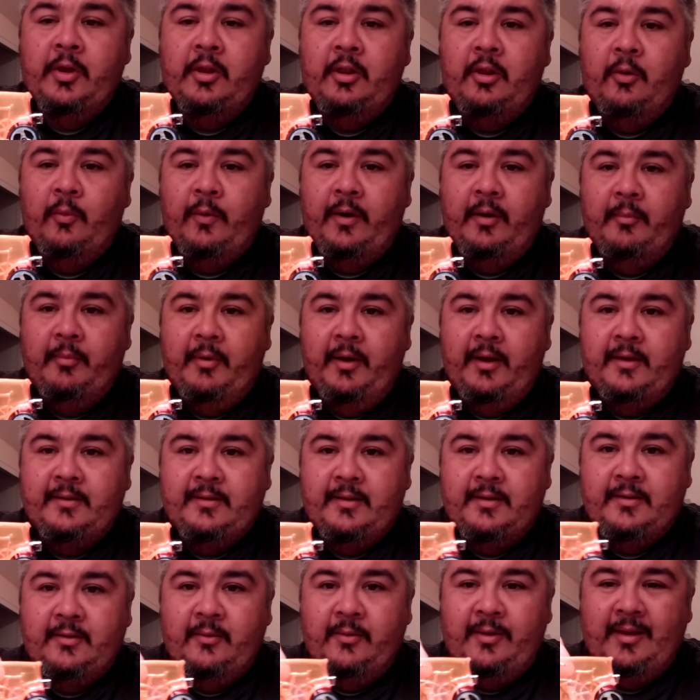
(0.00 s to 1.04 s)
lowrider bikes,
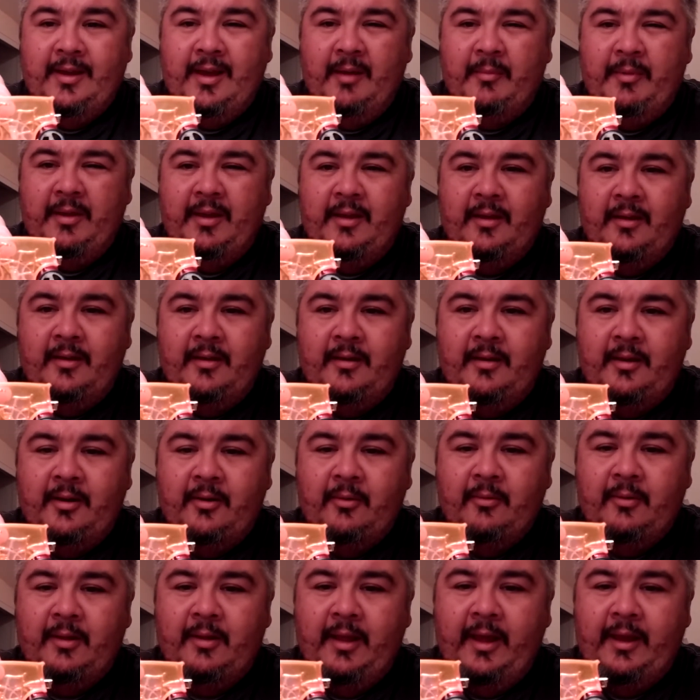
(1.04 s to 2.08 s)
and so he got me,
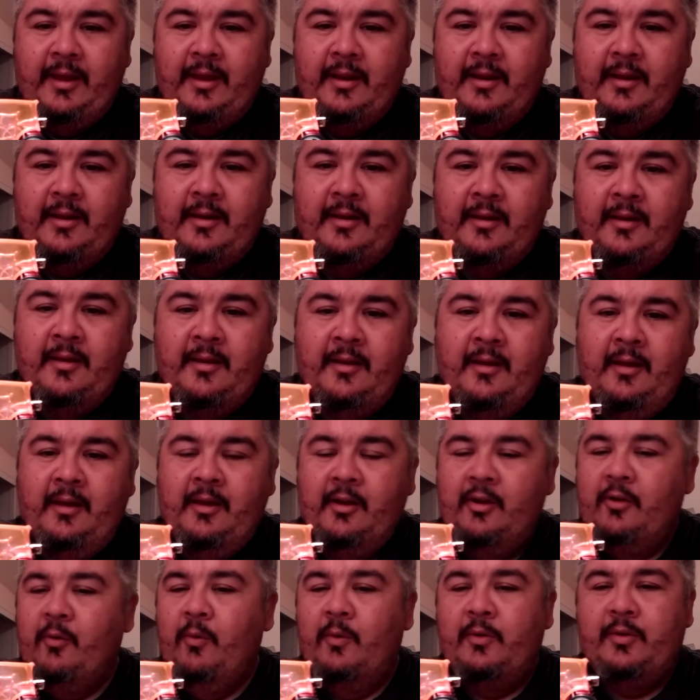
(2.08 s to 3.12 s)
liking it,
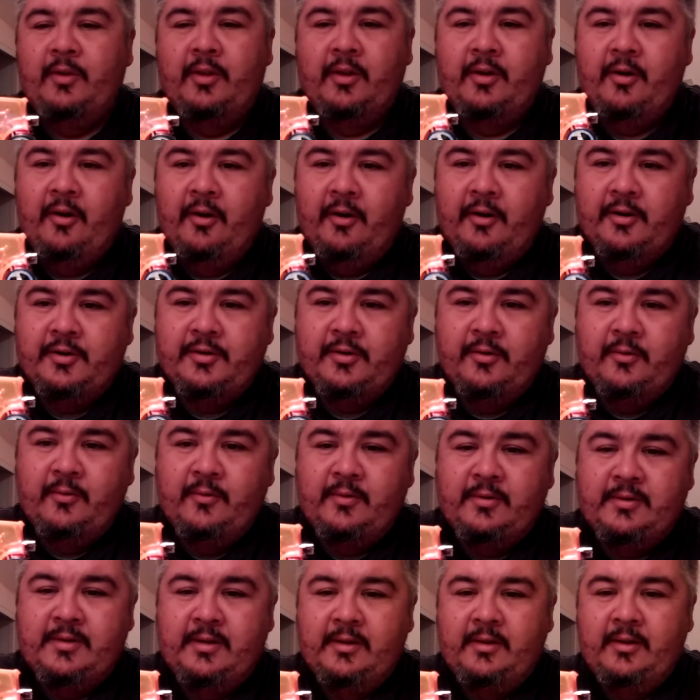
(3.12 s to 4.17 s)
going to the car
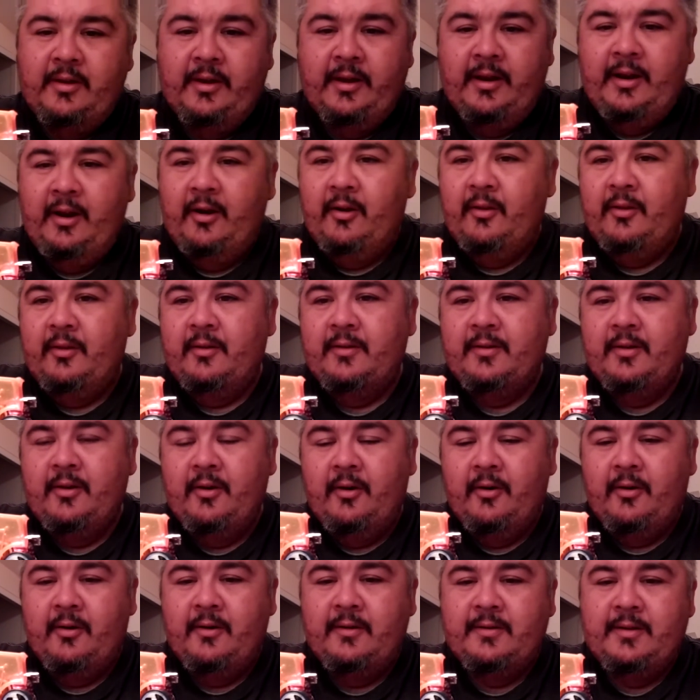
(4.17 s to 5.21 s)
shows and looking at all those
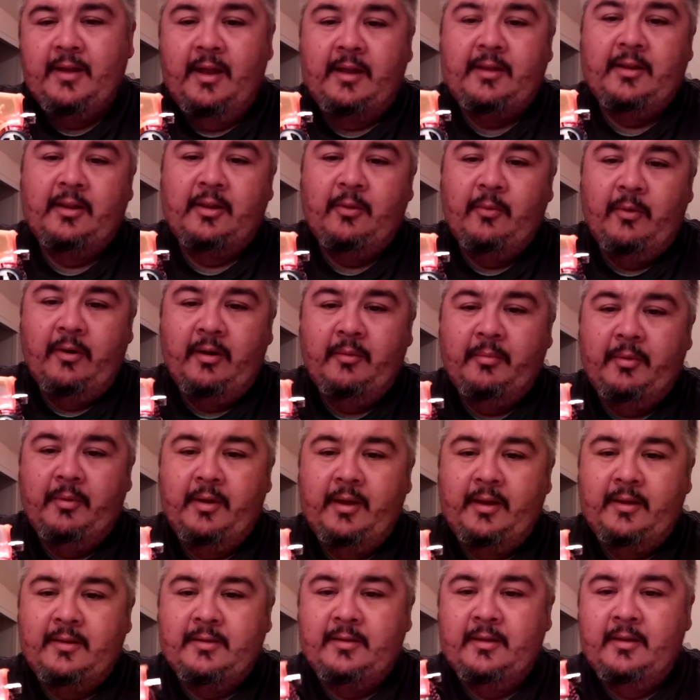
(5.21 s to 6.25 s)
cars and the lowrider
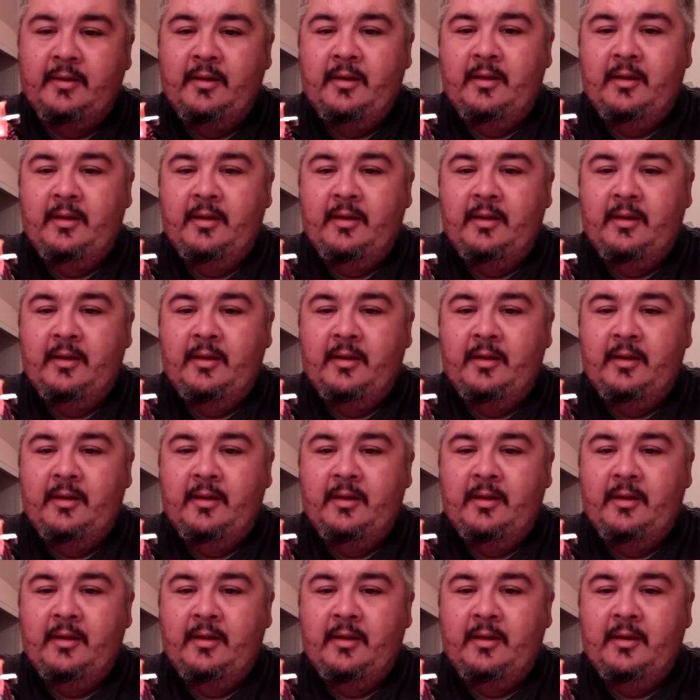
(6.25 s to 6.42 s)
bikes.